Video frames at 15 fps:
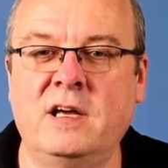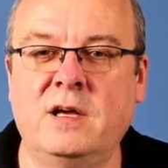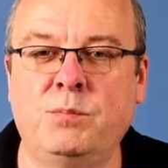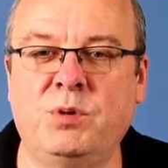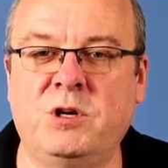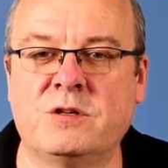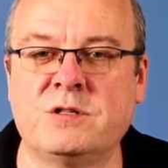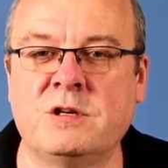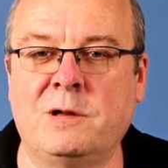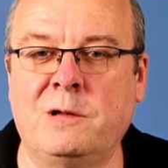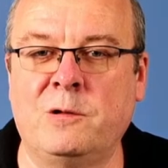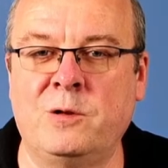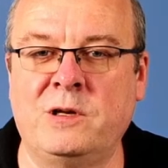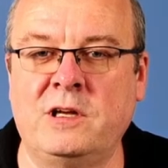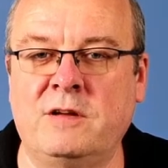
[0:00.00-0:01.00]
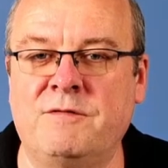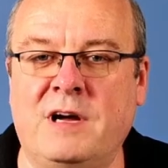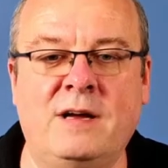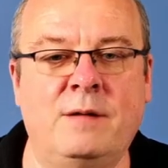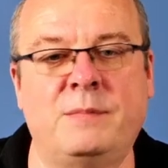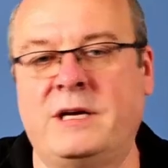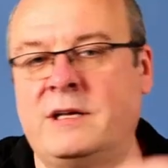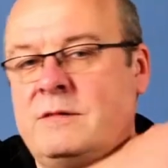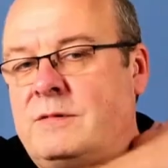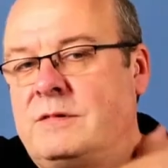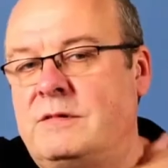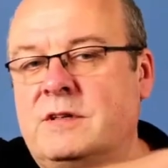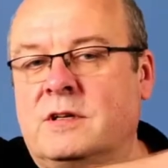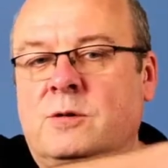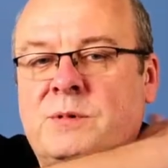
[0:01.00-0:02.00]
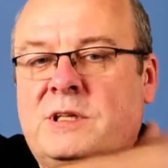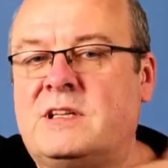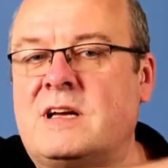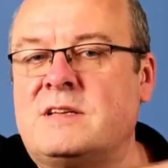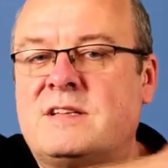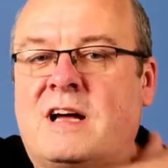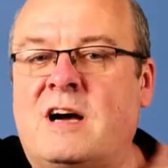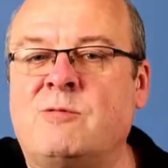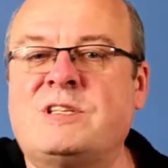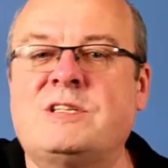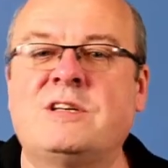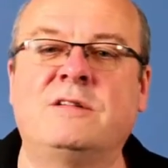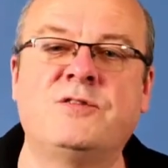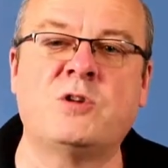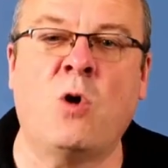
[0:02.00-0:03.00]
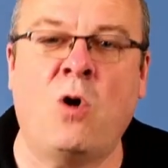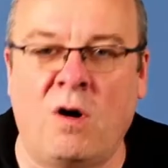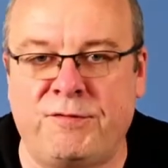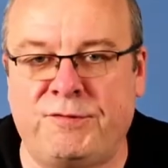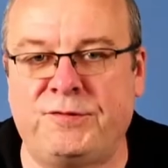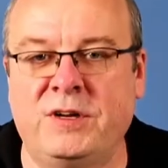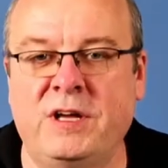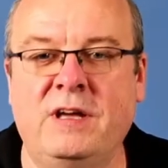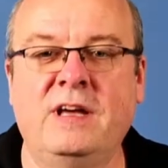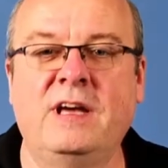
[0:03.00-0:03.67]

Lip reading: because in the learning environment, we dust ourselves off